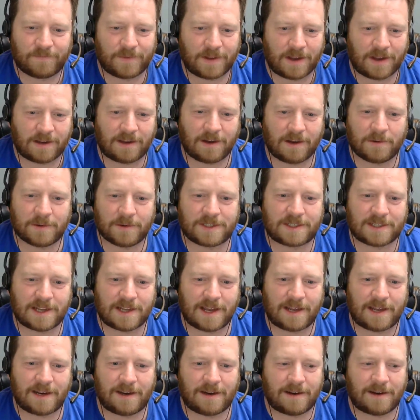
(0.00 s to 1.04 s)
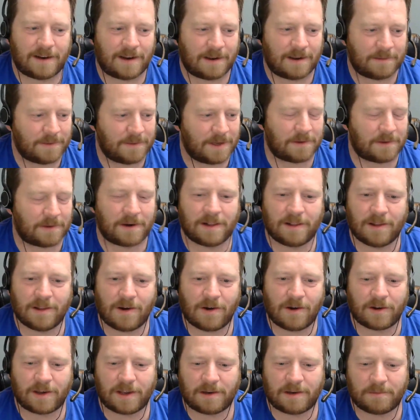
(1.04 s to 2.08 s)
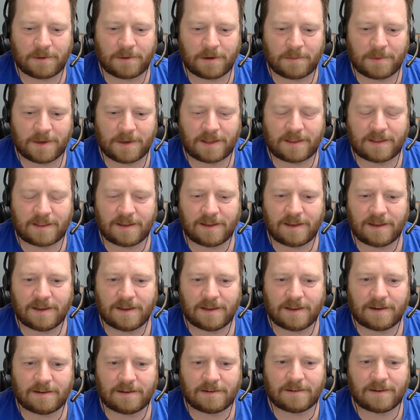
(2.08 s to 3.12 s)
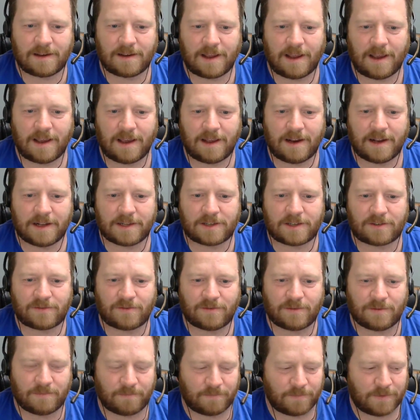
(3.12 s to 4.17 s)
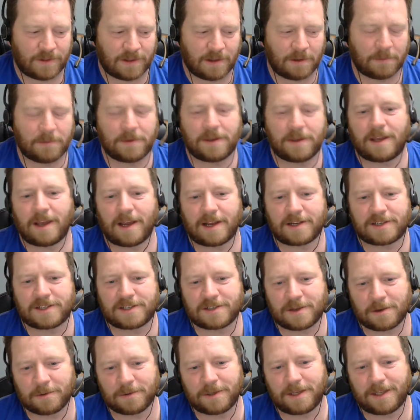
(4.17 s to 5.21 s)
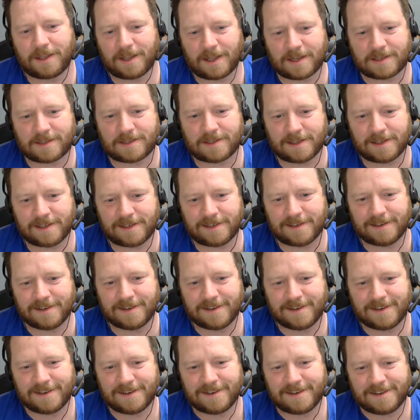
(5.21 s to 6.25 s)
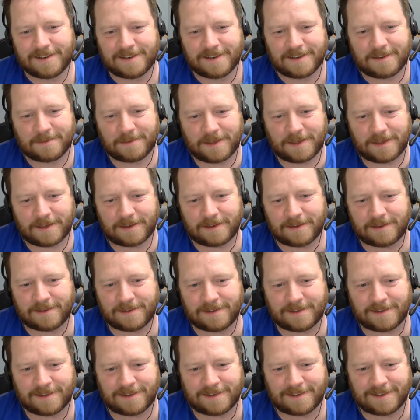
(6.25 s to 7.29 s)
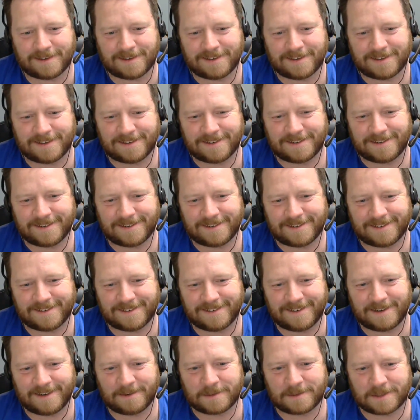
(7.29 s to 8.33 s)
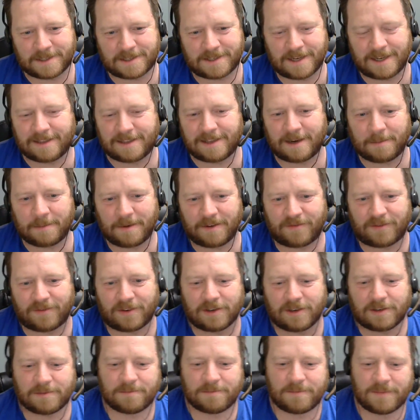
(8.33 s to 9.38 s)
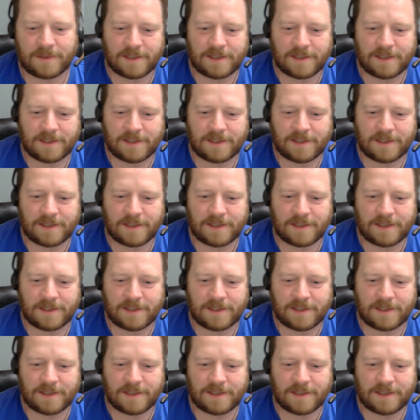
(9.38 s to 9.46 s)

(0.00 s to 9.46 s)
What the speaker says: I go and sign it. I'm getting ready to log it and put a big thing in, and it's lonely caches only in that state. I'm like, it was a state that I'm not from.